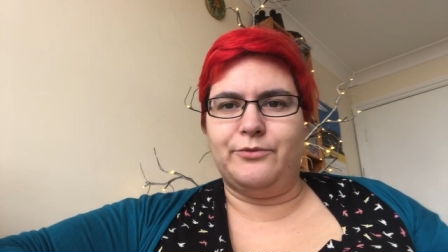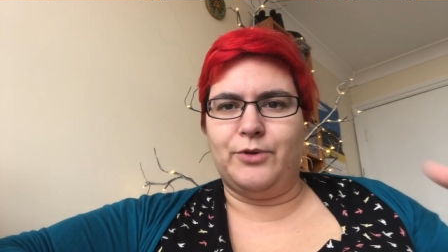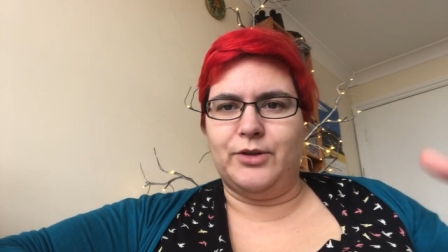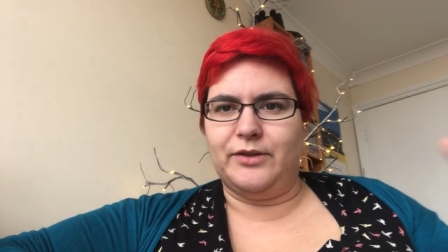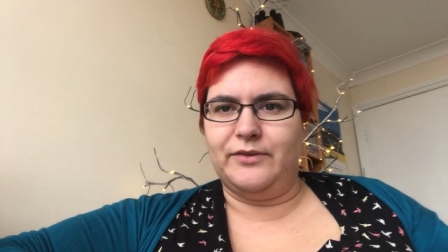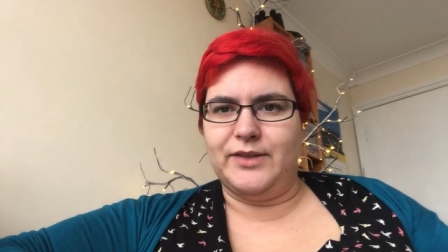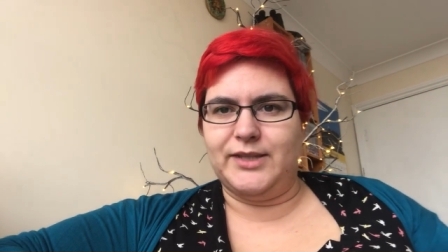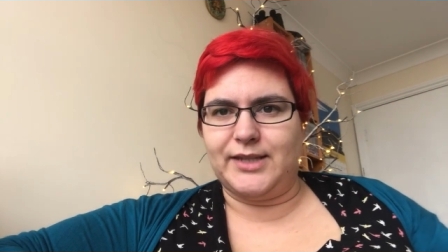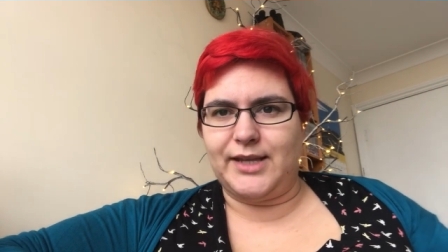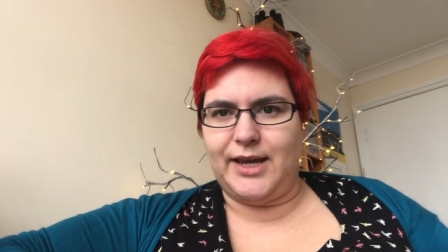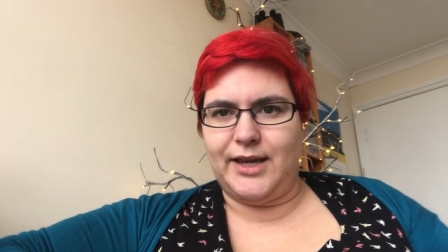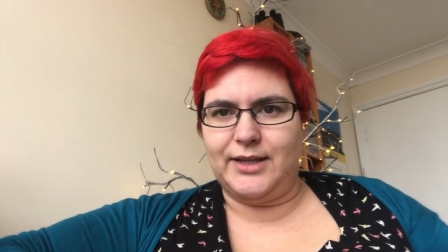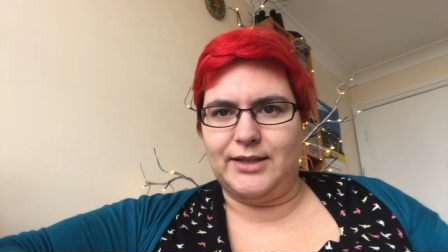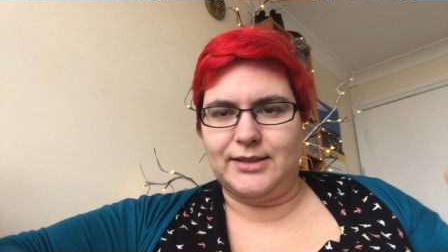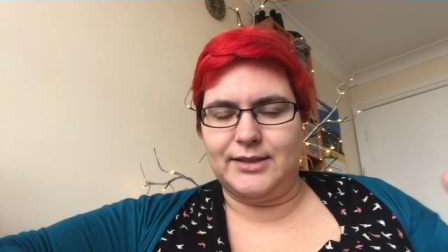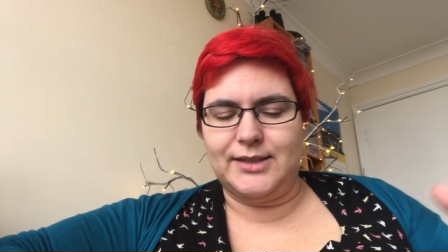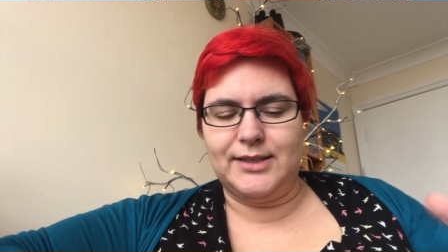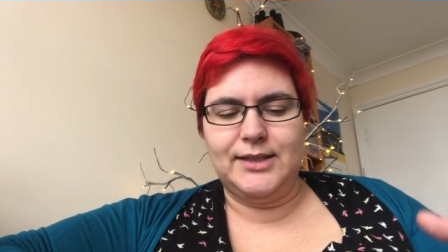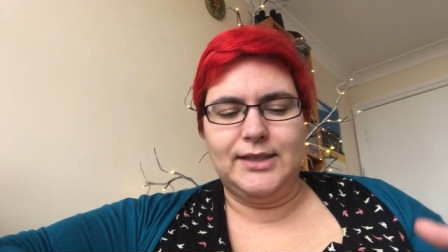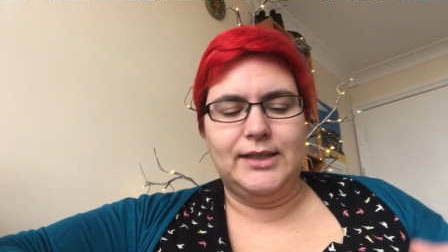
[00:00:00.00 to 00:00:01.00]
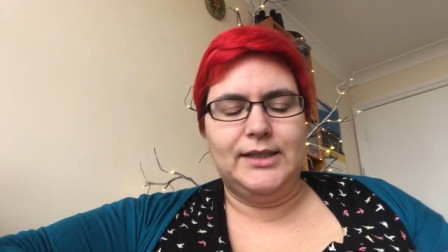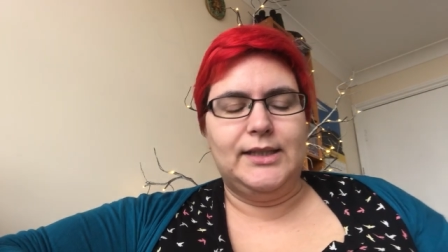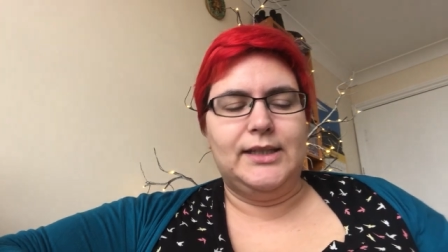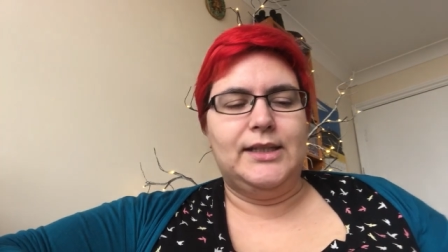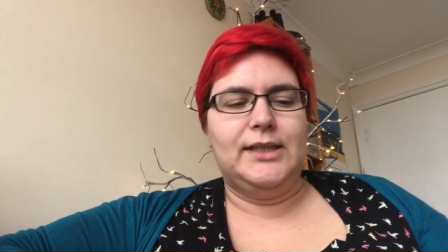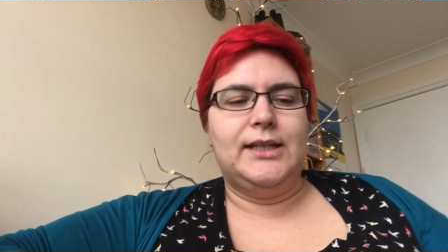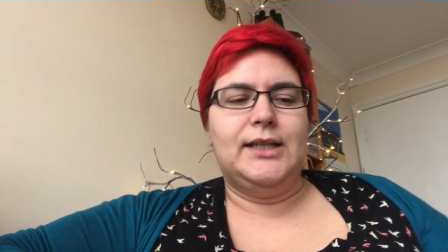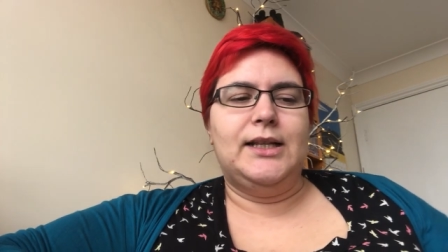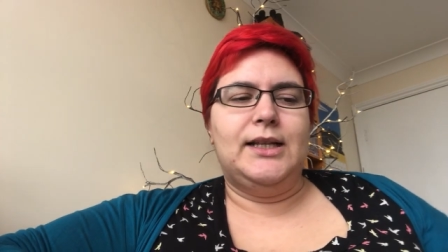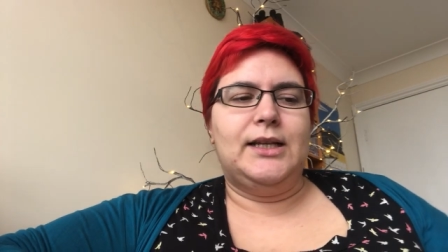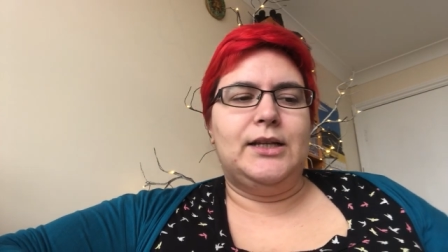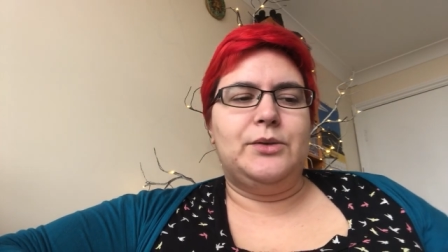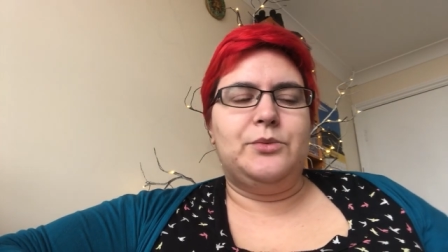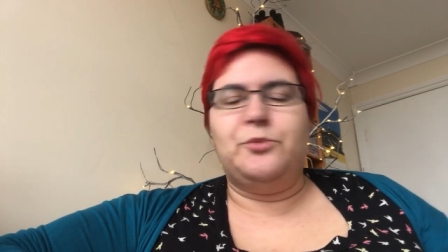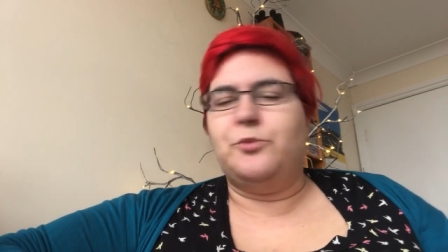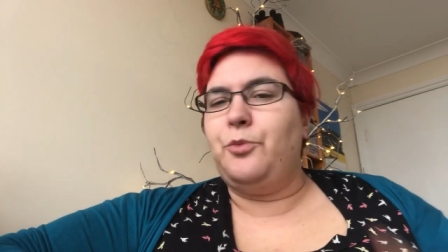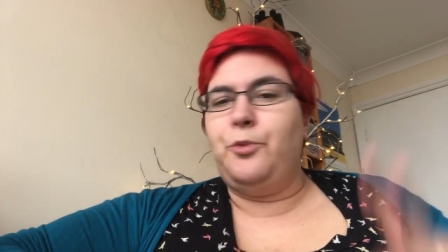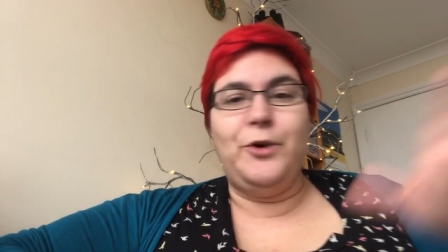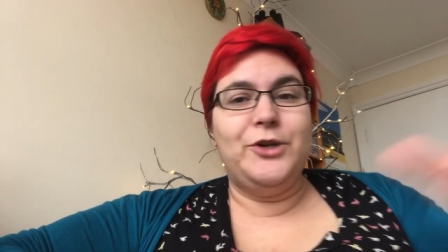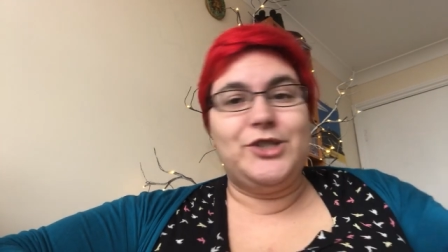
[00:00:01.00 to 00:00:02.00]
one of the skeins,
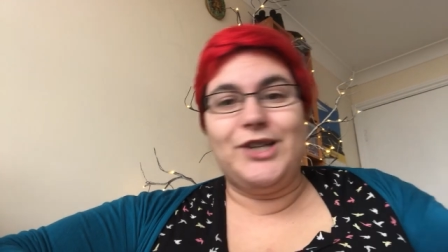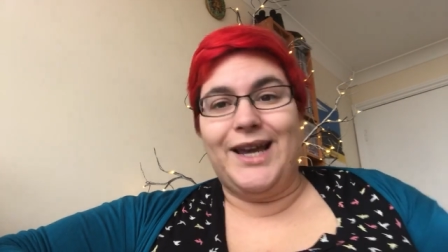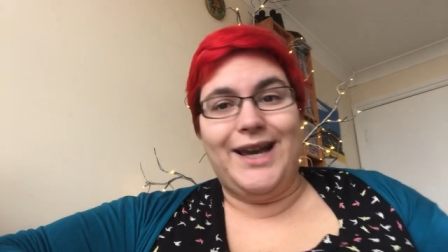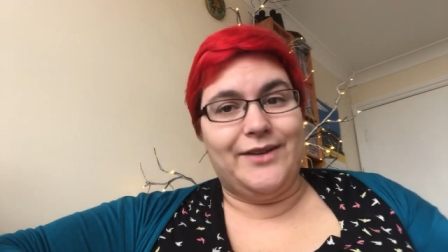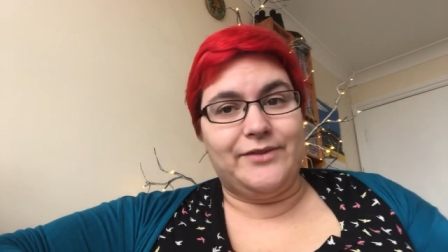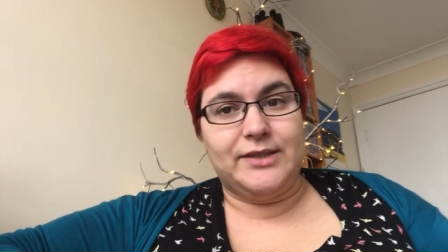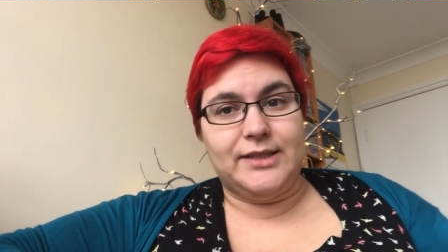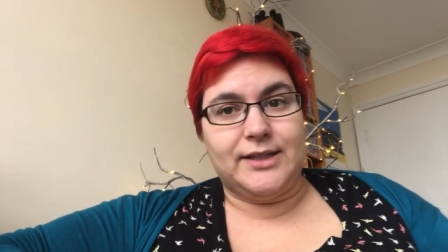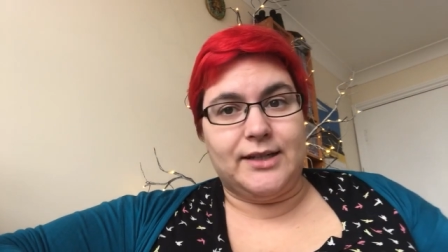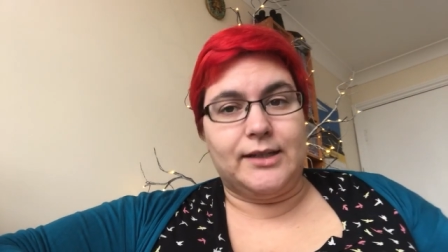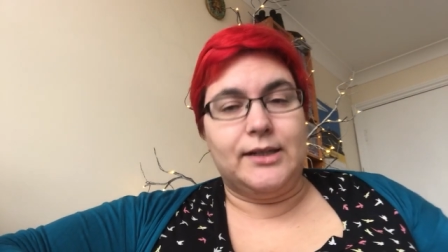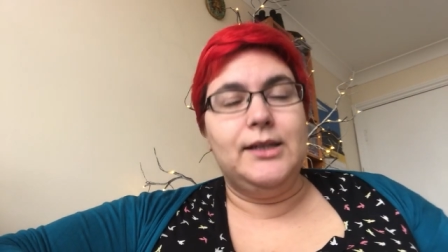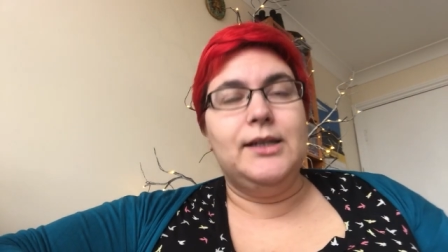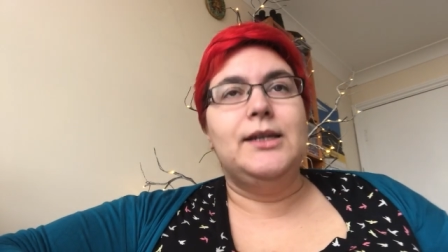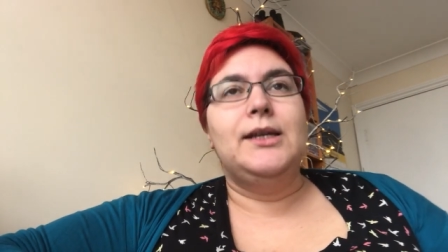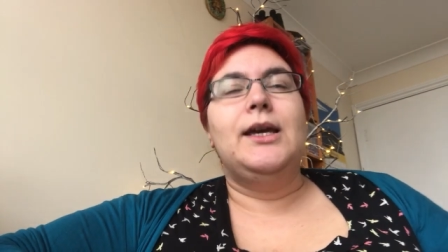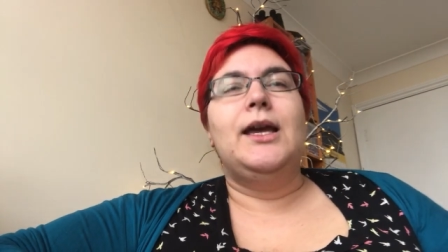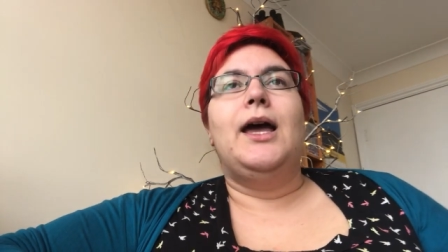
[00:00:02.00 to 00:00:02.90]
which I haven't done.